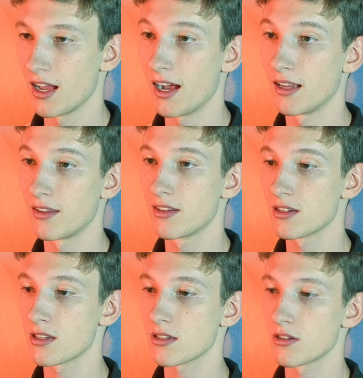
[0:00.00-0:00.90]
And the
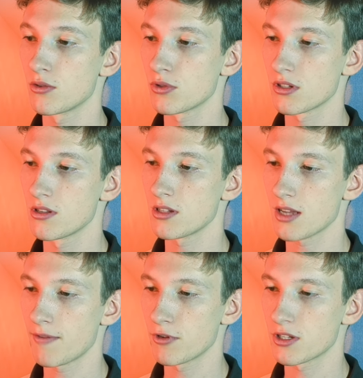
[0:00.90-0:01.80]
assistant uses this
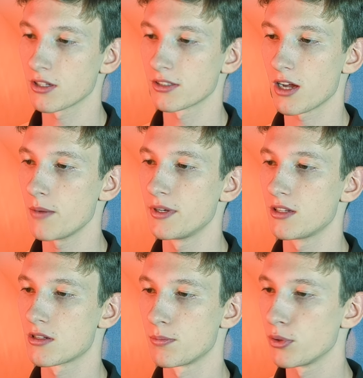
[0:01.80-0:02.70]
every single time it
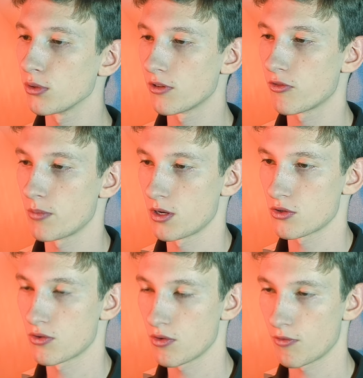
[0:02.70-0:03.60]
needs to pull
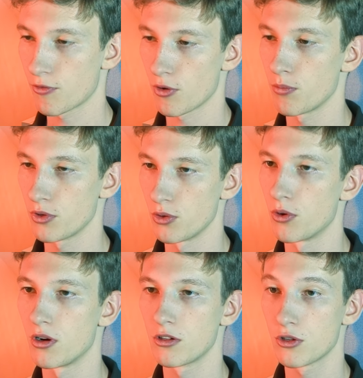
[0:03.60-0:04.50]
information from
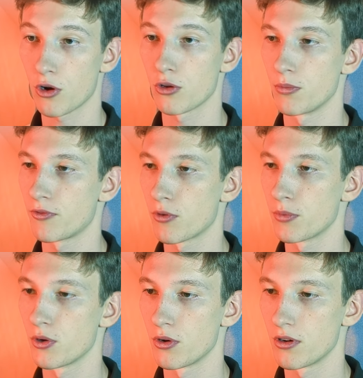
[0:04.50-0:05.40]
your
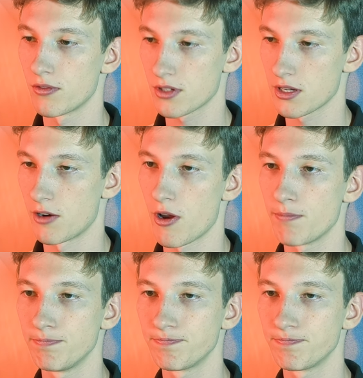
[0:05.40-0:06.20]
CRM.